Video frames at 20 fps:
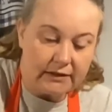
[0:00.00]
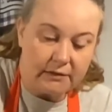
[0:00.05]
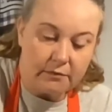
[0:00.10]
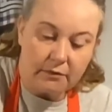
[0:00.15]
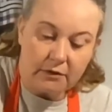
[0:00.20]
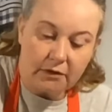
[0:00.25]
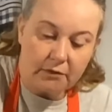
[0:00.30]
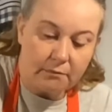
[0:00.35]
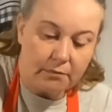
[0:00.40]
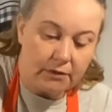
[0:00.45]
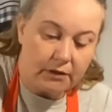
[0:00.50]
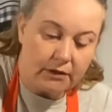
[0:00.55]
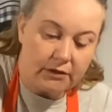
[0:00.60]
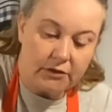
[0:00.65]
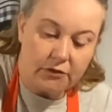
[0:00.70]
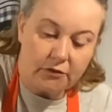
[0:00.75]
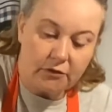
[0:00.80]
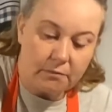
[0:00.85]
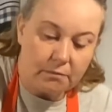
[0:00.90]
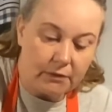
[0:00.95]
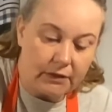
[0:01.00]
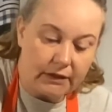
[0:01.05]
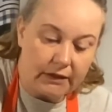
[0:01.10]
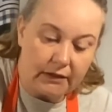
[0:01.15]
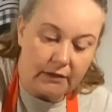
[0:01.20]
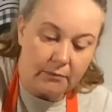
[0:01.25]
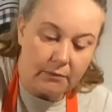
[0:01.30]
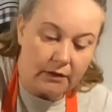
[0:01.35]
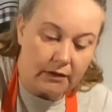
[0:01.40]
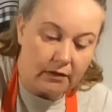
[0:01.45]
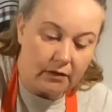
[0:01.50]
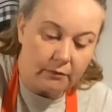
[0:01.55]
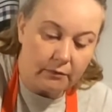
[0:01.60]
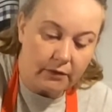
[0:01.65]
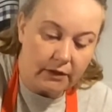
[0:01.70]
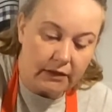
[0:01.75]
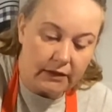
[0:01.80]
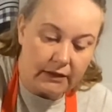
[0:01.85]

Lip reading: When you put a toothpick in the middle of one of